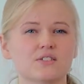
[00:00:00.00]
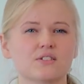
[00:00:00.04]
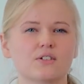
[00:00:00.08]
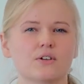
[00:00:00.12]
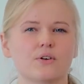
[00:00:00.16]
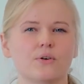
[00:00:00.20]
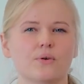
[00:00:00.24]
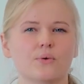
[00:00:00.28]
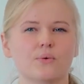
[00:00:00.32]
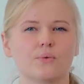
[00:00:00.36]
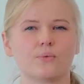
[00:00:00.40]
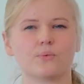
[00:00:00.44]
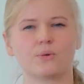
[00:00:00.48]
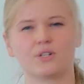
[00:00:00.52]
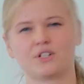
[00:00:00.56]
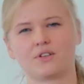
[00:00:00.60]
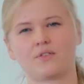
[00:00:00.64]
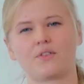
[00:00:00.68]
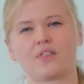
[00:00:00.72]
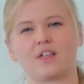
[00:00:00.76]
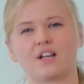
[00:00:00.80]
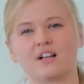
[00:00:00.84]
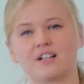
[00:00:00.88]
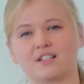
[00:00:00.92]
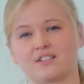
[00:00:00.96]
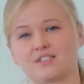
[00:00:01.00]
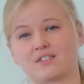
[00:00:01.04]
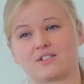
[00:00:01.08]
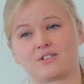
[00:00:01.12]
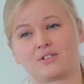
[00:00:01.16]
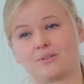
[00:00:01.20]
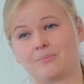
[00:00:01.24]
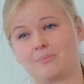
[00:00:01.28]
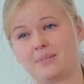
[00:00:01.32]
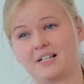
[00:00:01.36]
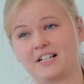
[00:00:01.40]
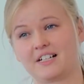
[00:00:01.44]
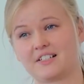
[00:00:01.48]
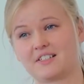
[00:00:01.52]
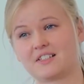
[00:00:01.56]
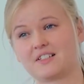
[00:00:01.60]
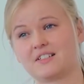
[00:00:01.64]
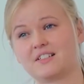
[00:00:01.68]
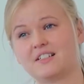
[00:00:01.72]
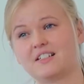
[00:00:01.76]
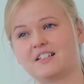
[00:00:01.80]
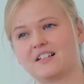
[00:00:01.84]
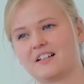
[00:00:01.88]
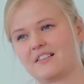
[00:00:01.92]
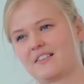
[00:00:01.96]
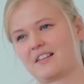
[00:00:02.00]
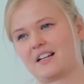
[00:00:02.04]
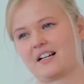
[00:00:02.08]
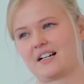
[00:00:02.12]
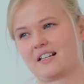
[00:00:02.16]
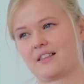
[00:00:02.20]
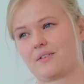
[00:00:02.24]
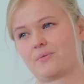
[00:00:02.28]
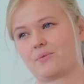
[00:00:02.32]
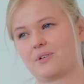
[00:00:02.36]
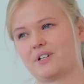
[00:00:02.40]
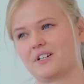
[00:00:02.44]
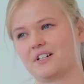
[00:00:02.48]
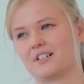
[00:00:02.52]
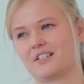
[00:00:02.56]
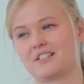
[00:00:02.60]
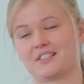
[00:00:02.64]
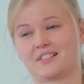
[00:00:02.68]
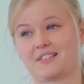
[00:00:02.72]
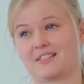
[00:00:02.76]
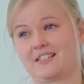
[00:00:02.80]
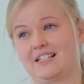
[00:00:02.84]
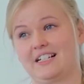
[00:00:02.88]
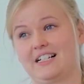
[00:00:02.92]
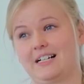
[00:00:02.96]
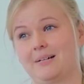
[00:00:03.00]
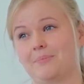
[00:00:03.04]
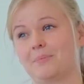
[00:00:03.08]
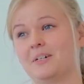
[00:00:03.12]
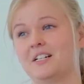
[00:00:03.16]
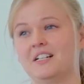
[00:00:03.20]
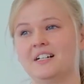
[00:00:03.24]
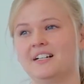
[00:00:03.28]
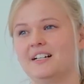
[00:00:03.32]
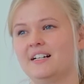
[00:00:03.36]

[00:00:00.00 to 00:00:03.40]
So one thing is a complexity and the other one is time.